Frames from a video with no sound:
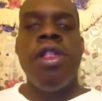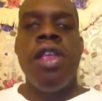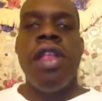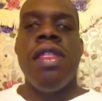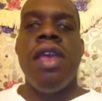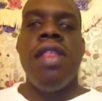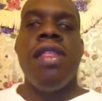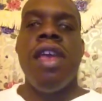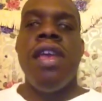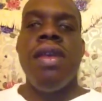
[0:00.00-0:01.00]

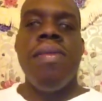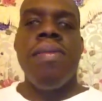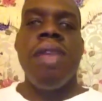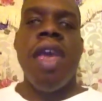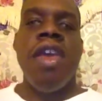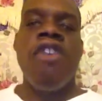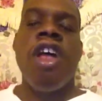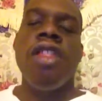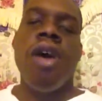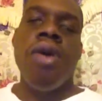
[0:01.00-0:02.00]
they
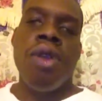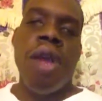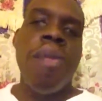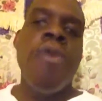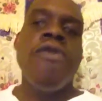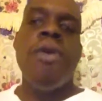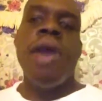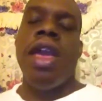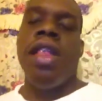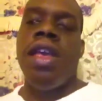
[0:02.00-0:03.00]
shut down, they move
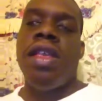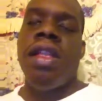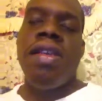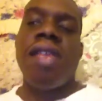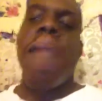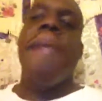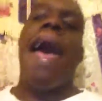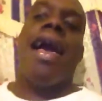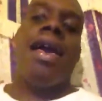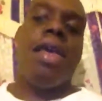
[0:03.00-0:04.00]
away, they step
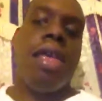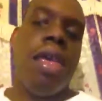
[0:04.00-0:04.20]
back.